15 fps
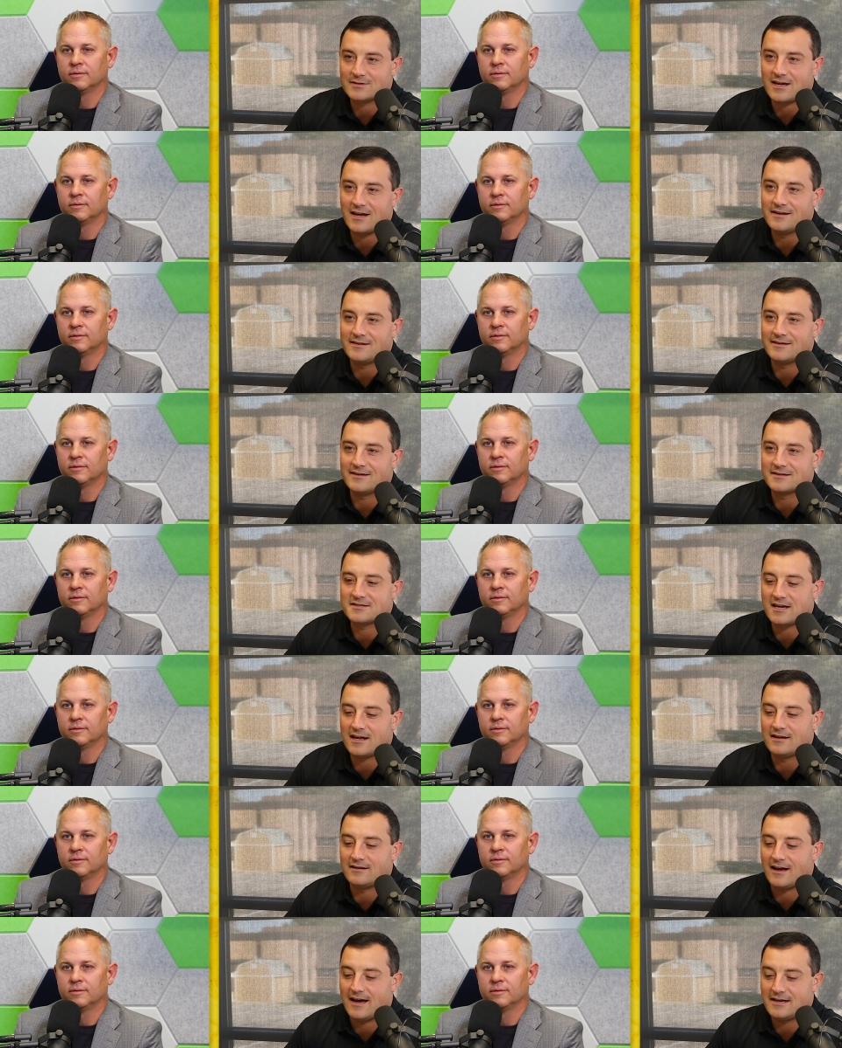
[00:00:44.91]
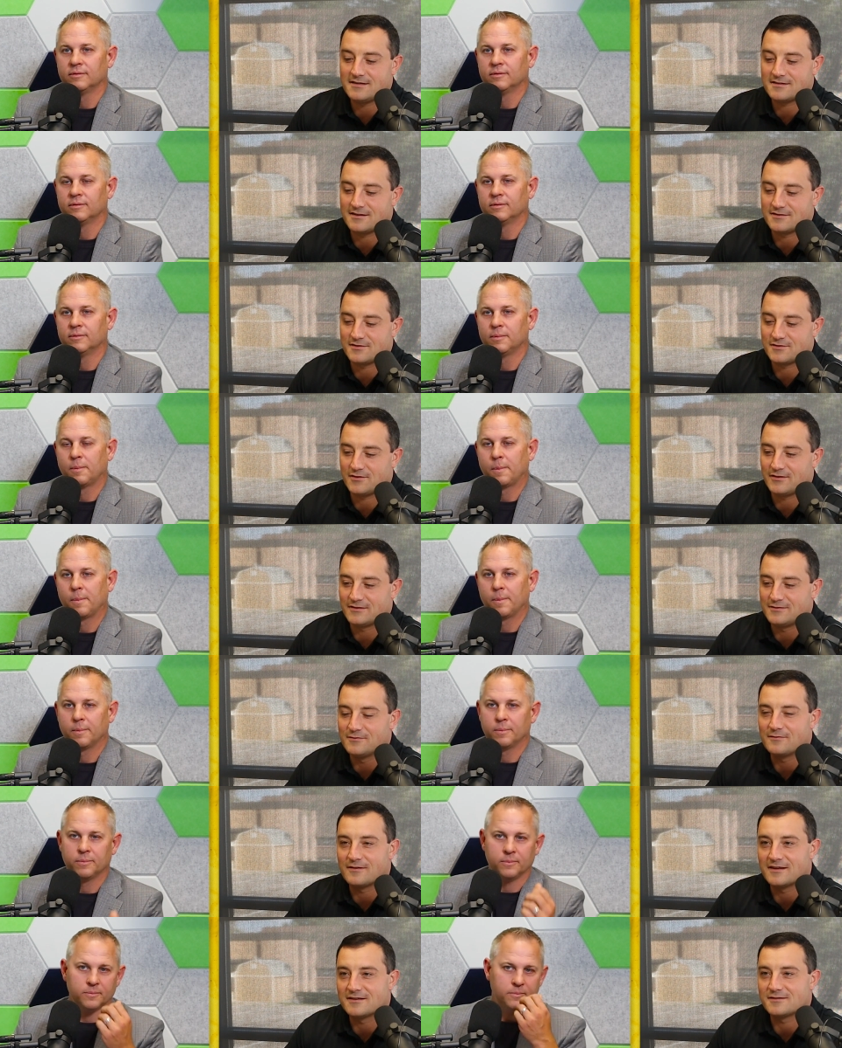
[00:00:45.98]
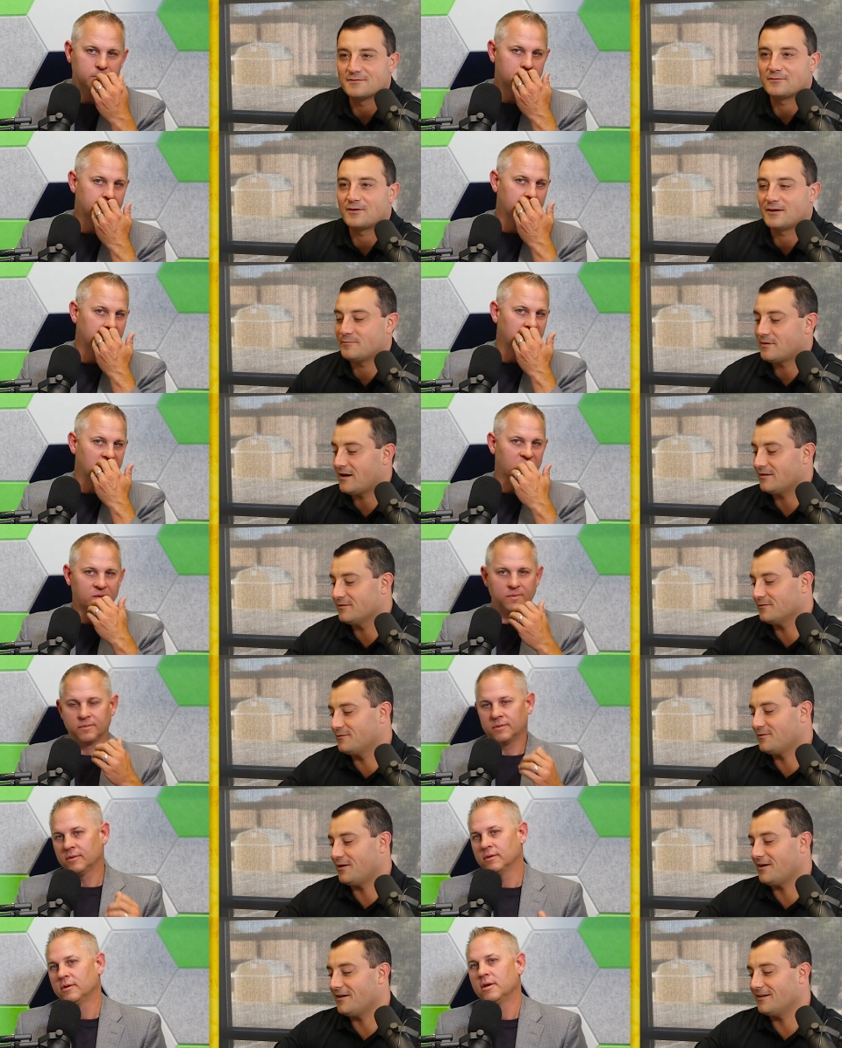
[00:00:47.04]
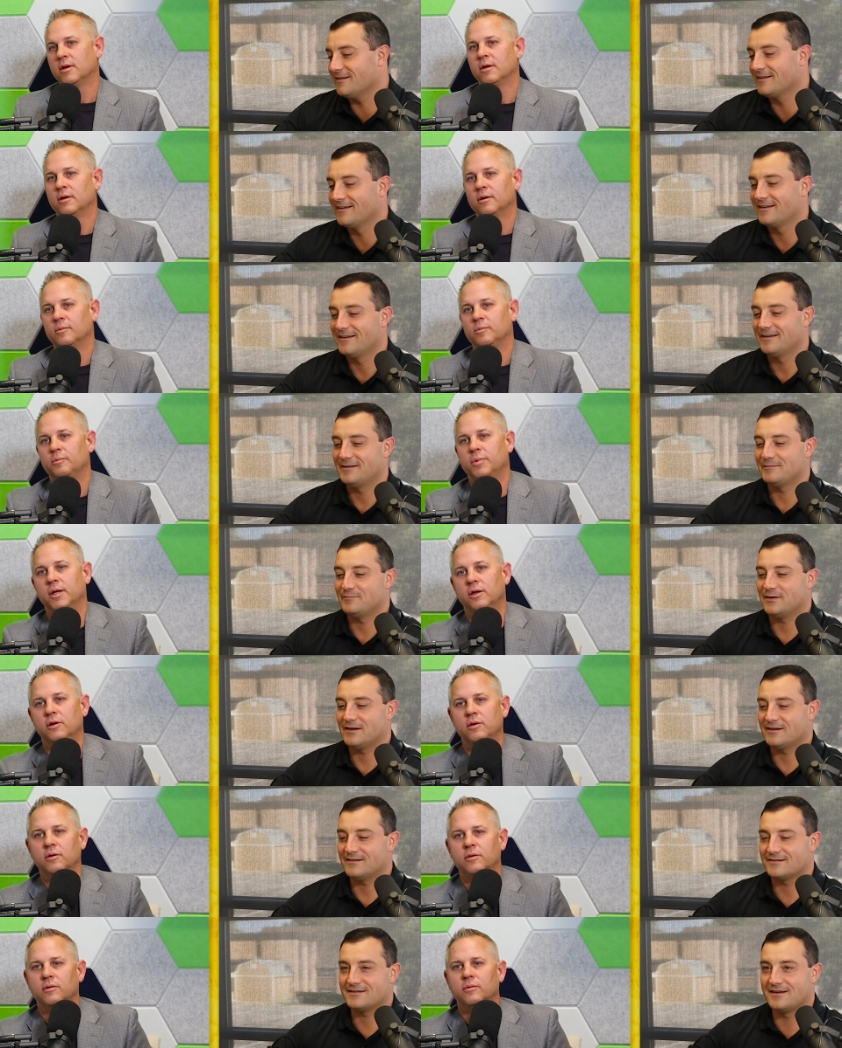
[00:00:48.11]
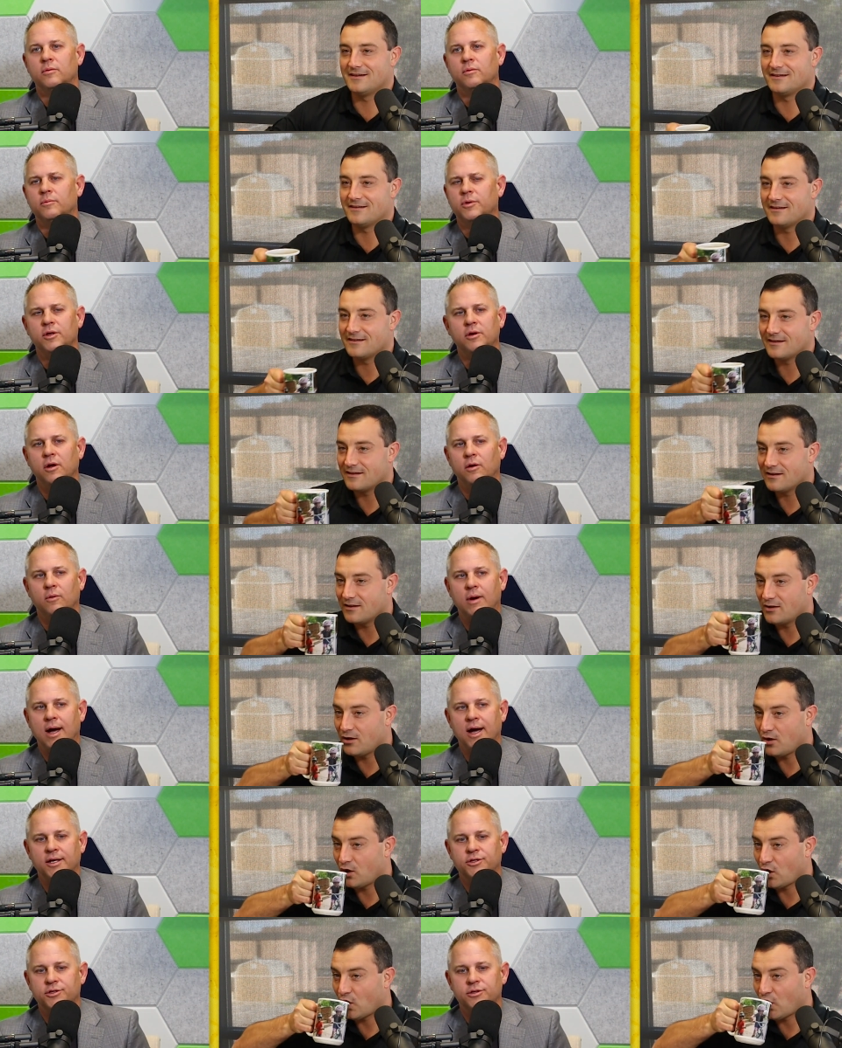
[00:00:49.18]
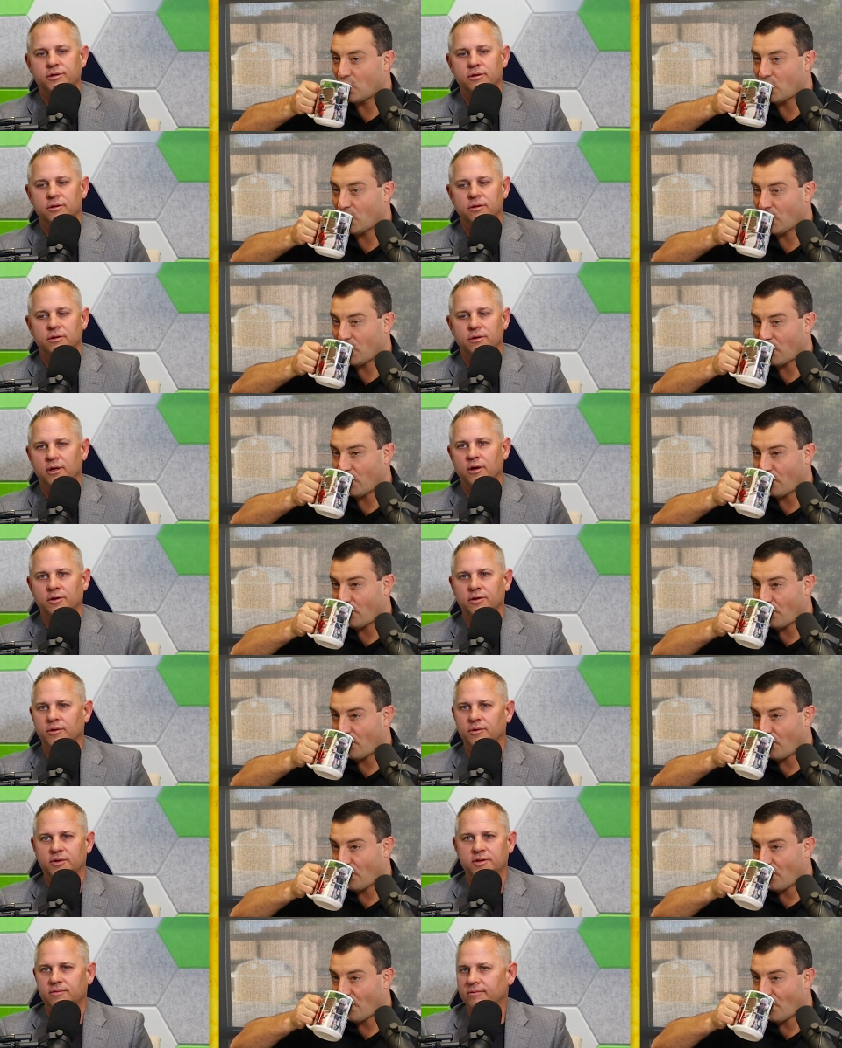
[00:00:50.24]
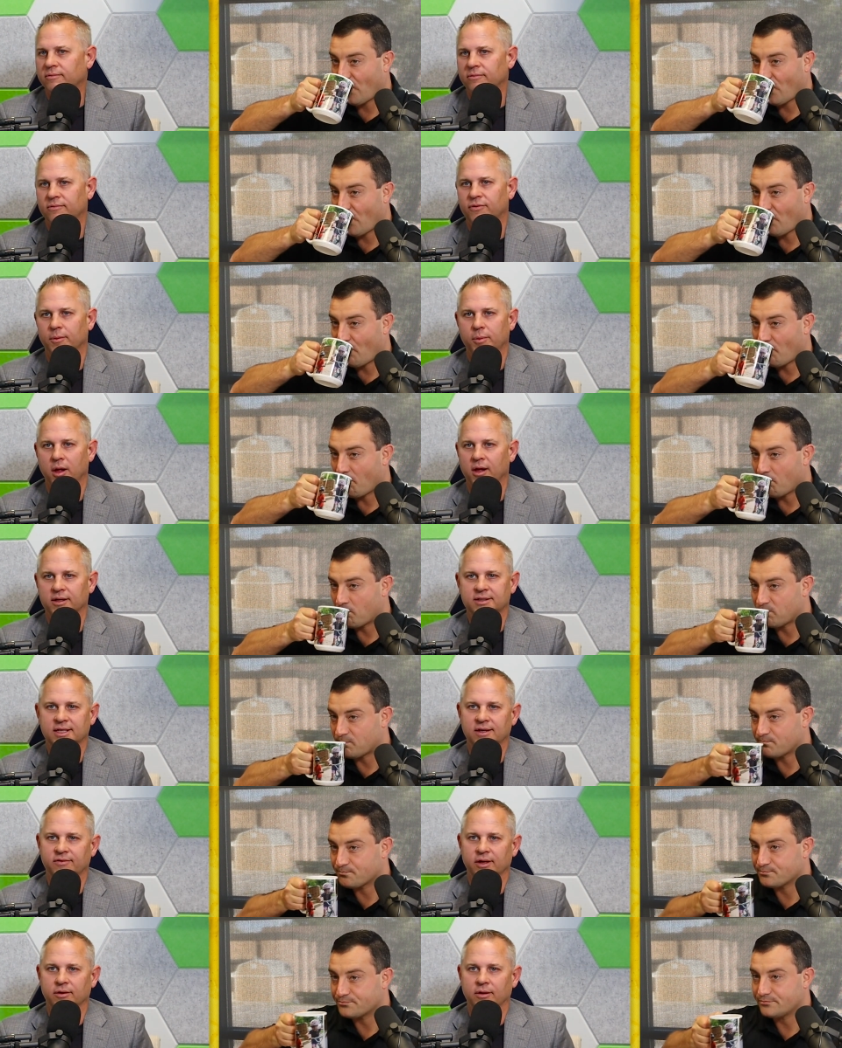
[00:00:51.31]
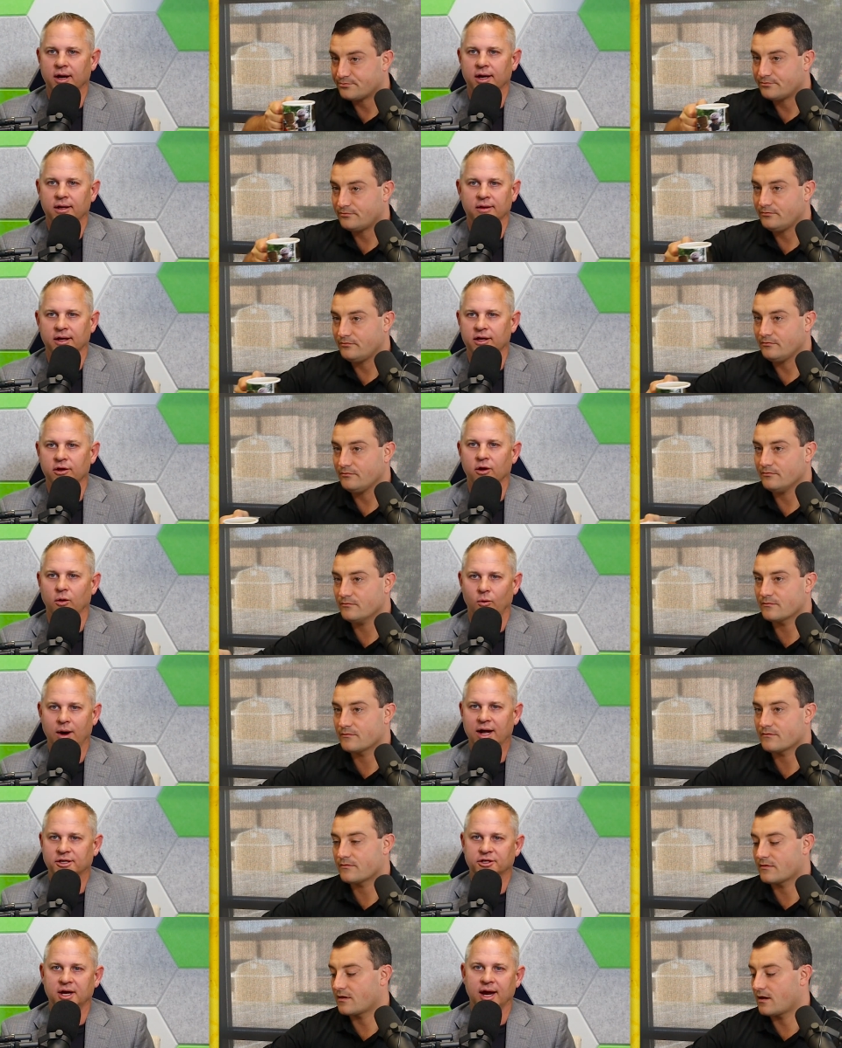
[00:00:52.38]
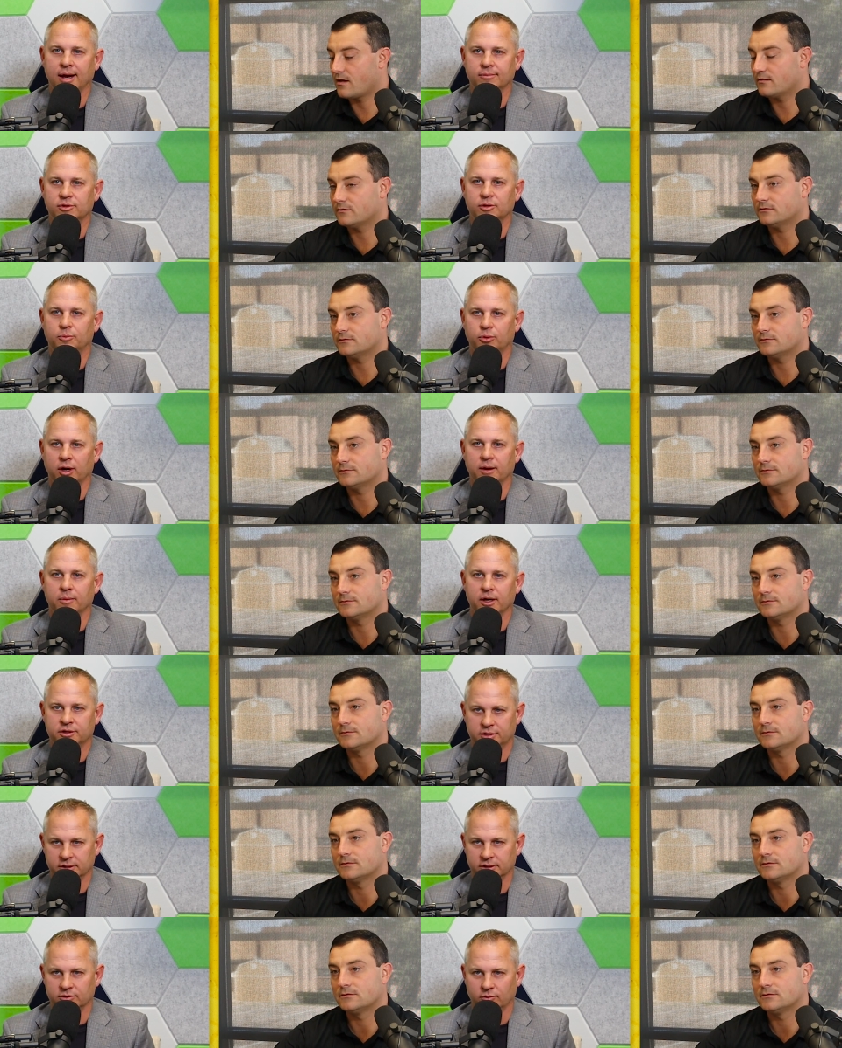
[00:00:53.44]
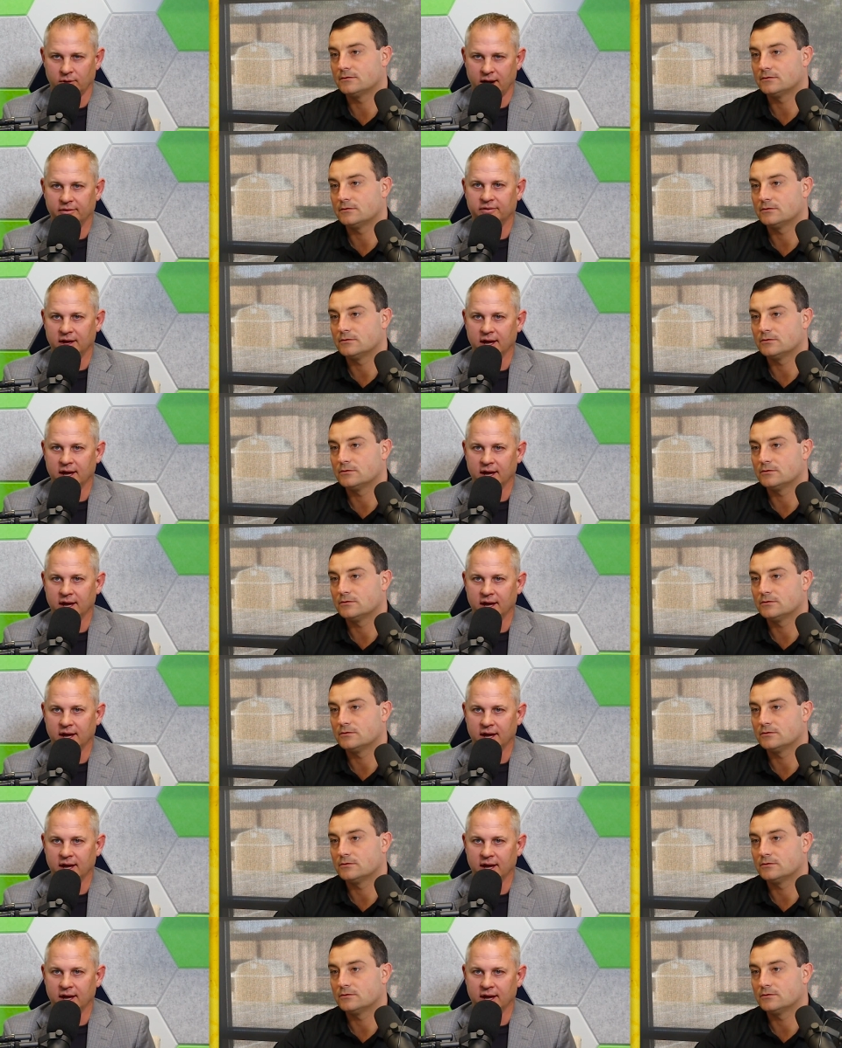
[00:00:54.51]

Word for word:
Speaker 1: Kind of, it's kind of nice because there's only two things to worry about in the fall. But, but you,
Speaker 2: do, but you don't watch, you don't do football on TV, right? Like you don't watch games. You pretty much just ref